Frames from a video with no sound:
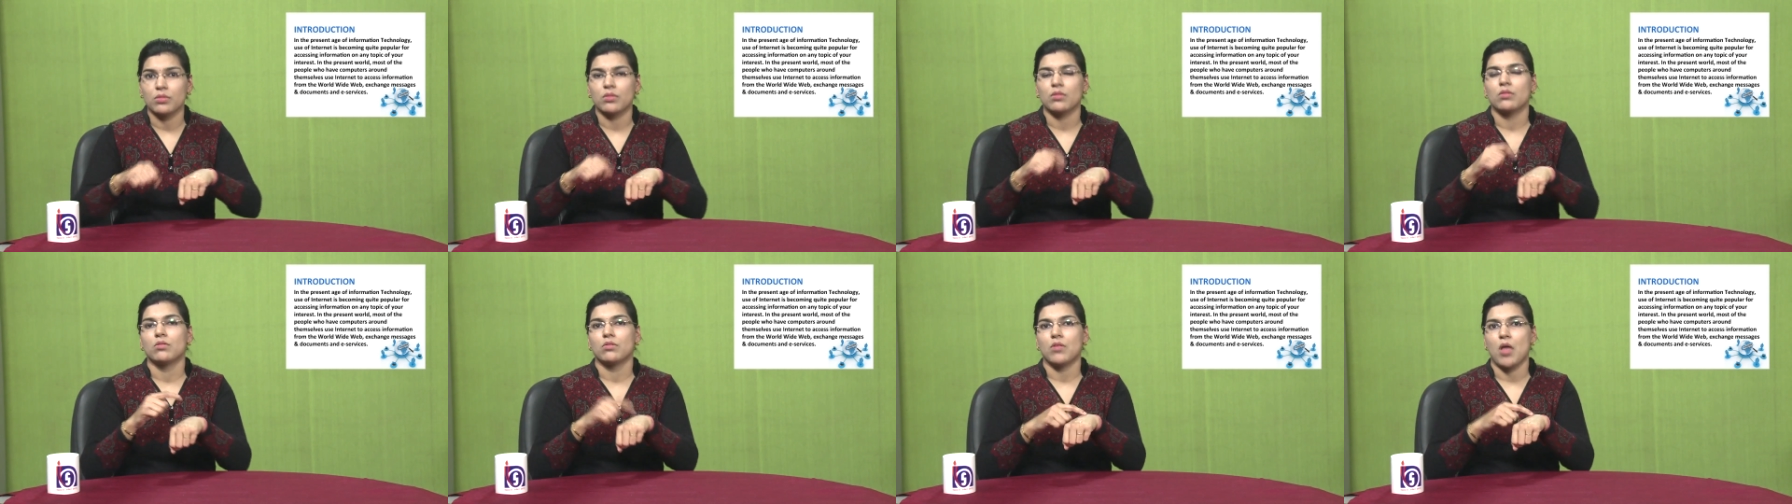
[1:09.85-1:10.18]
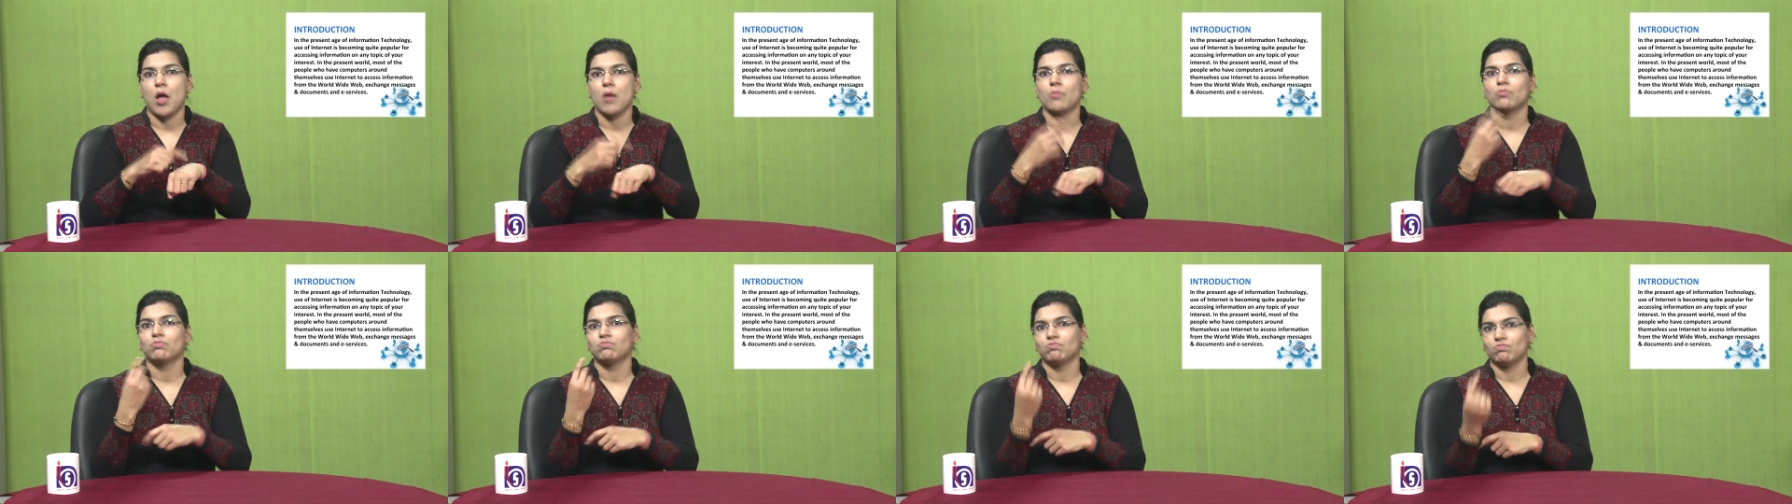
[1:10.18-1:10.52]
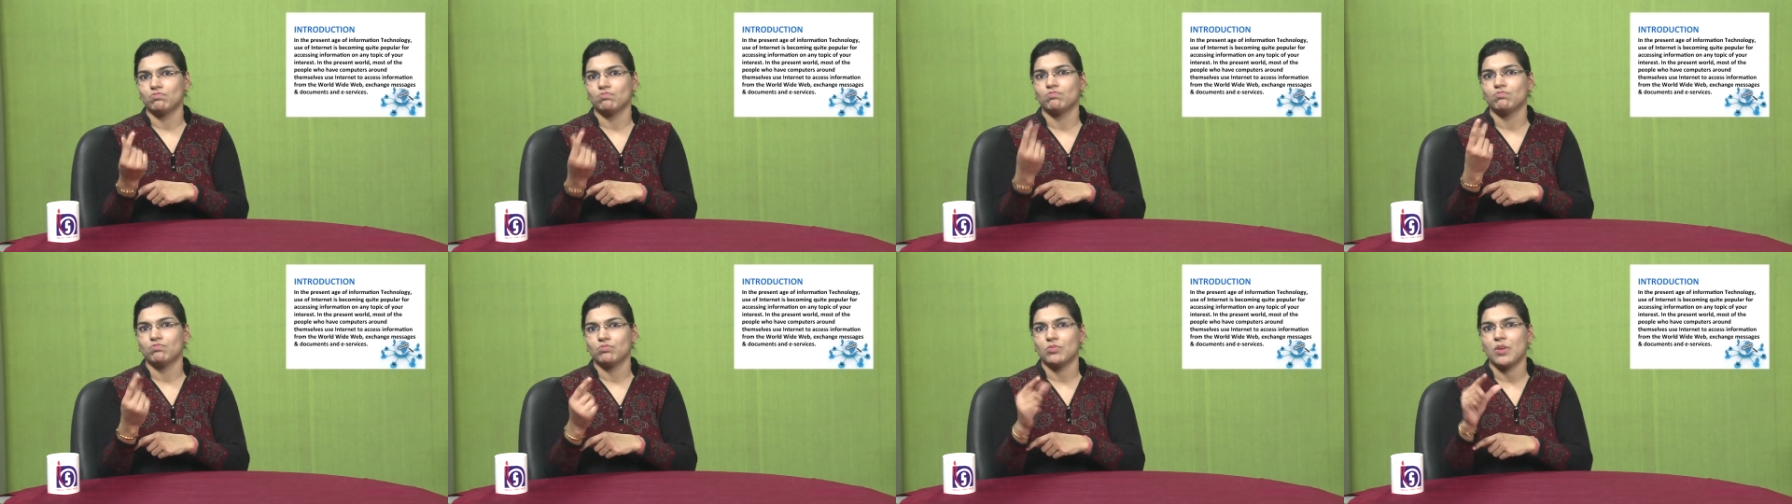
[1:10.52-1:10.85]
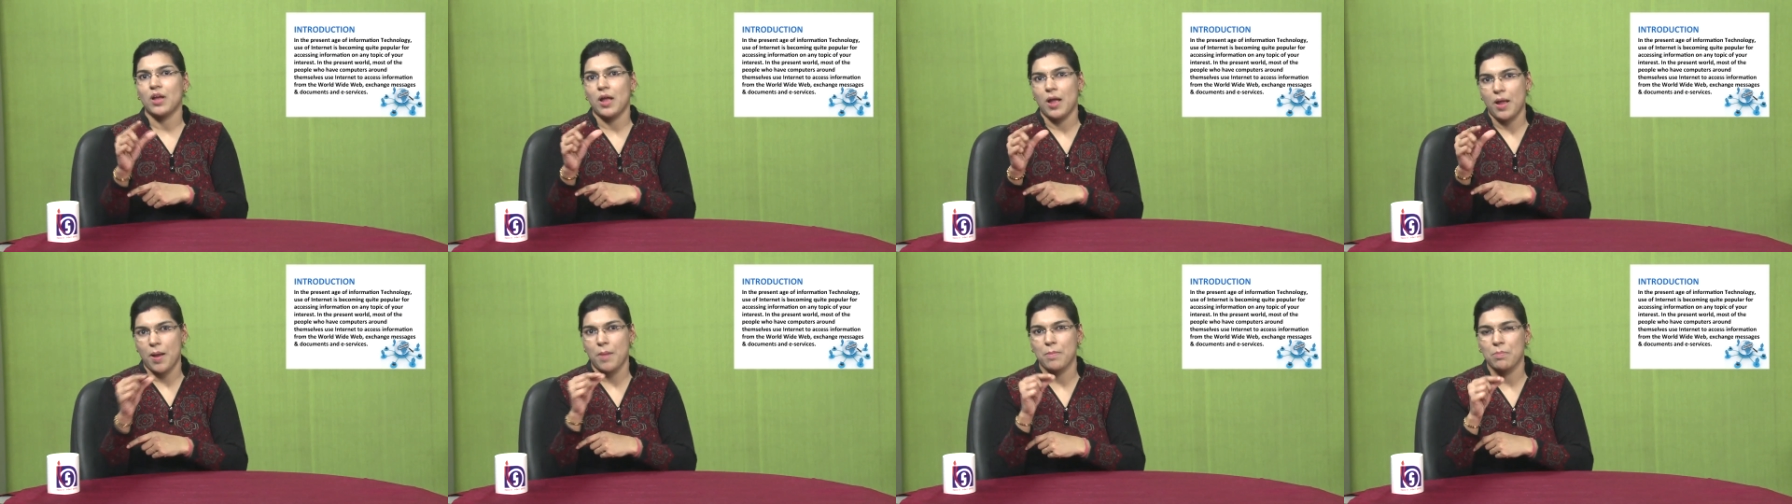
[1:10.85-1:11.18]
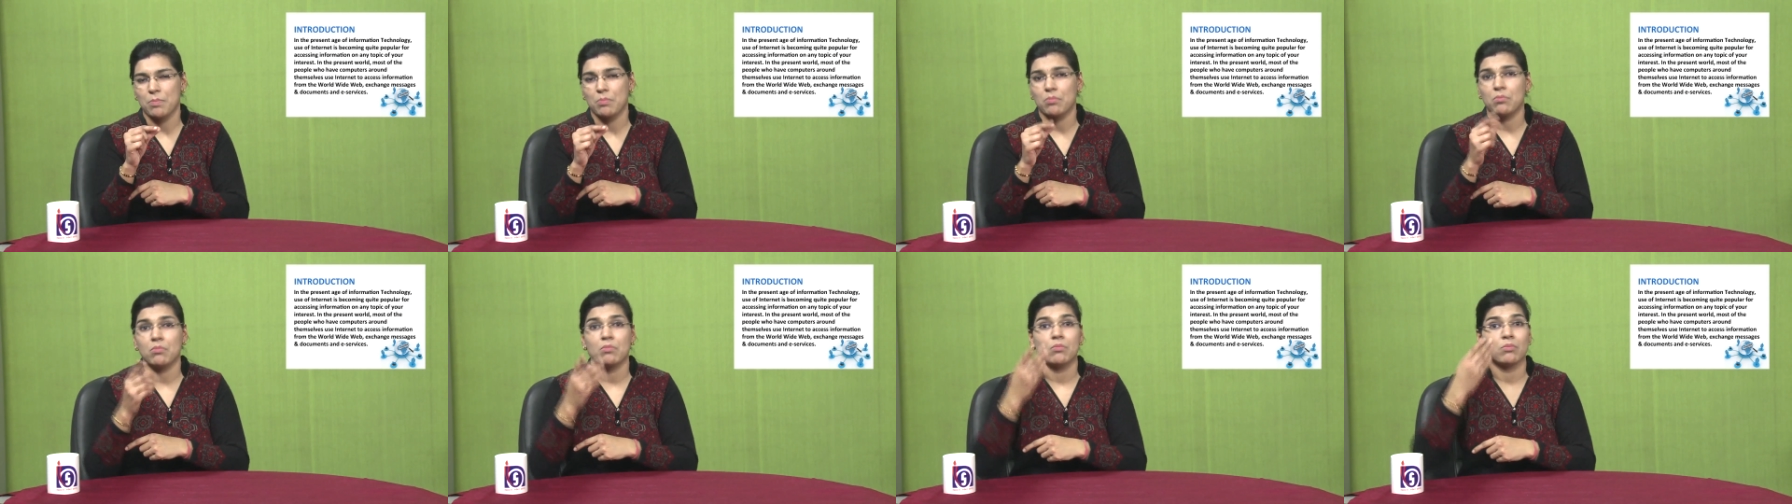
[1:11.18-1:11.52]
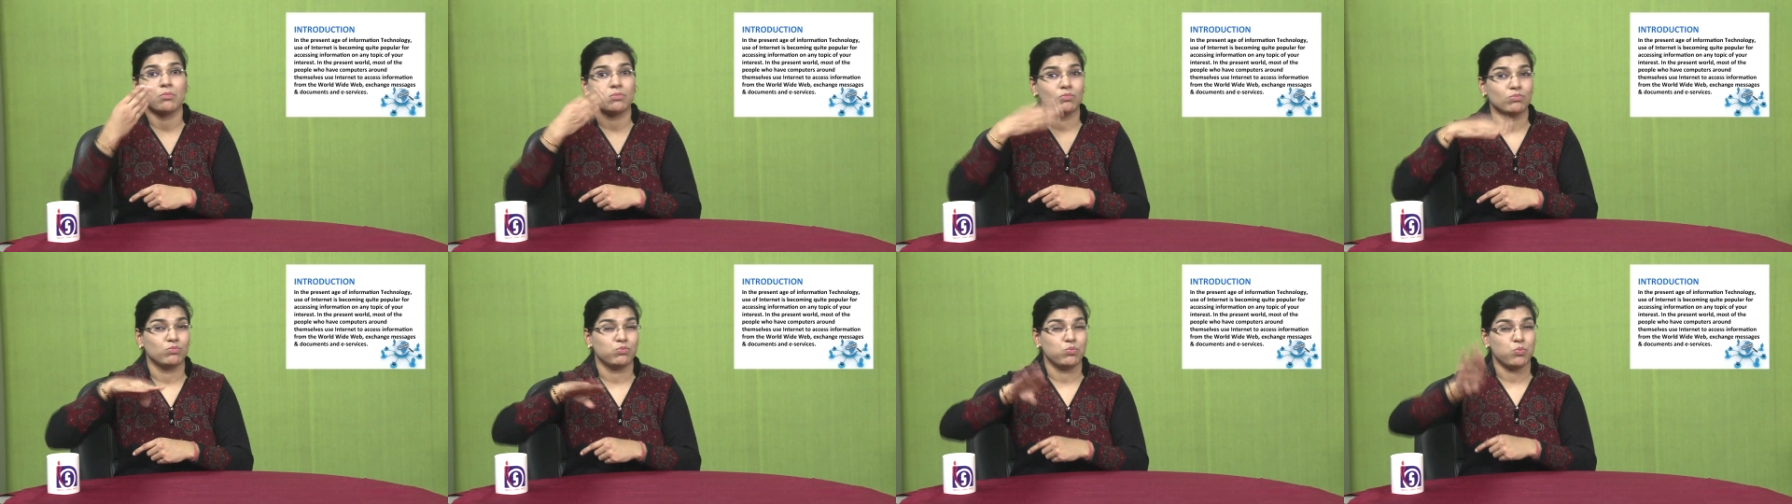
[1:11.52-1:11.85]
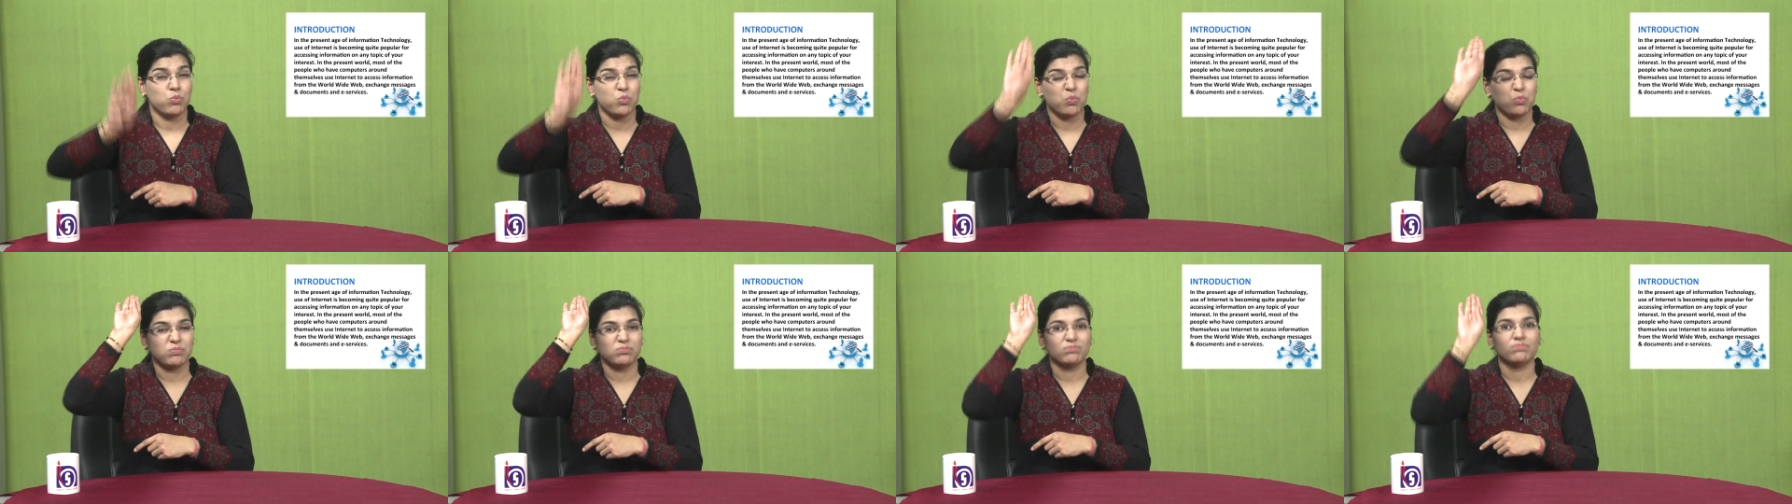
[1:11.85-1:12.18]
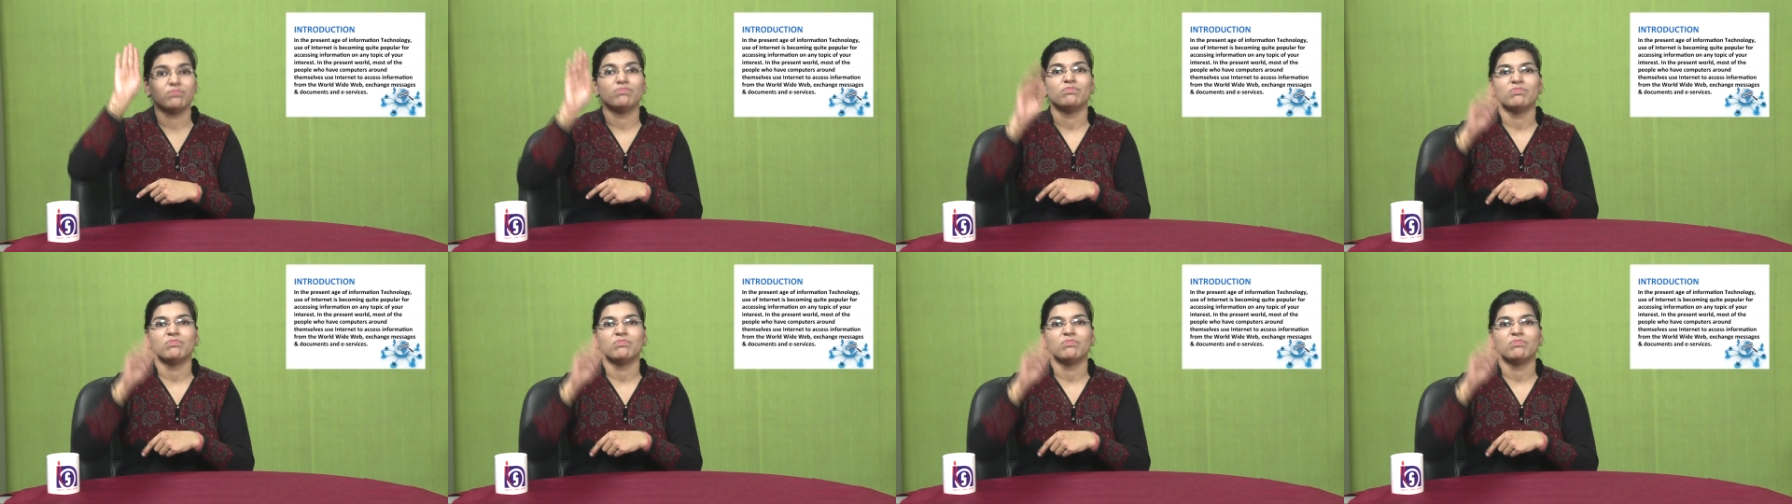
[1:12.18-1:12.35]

phone, video calls, messages